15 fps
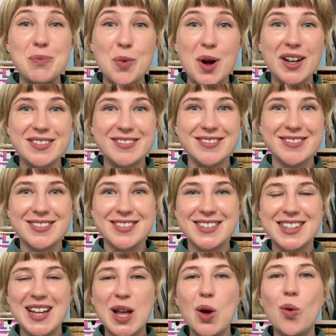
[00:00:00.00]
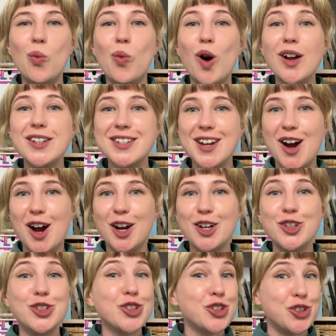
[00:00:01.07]
1. What are
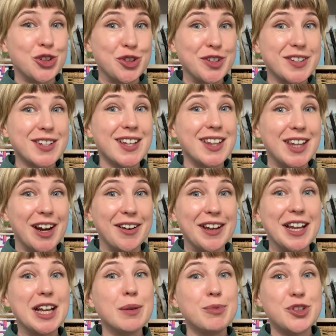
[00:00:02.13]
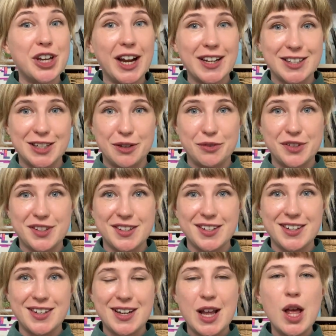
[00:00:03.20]
your students' learning objectives?
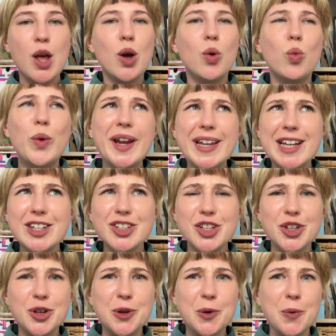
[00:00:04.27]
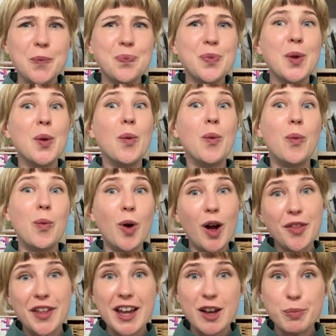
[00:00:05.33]
We need to know what
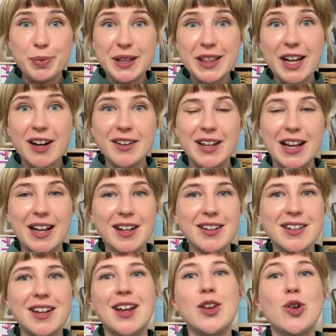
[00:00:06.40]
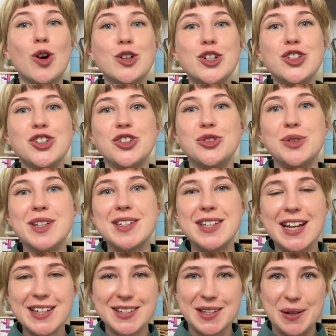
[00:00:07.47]
they have been learning in order to
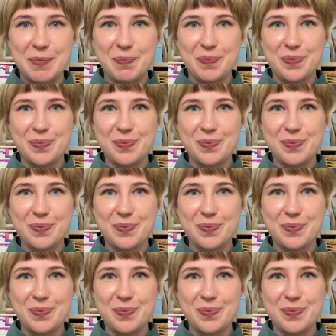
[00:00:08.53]
assess them.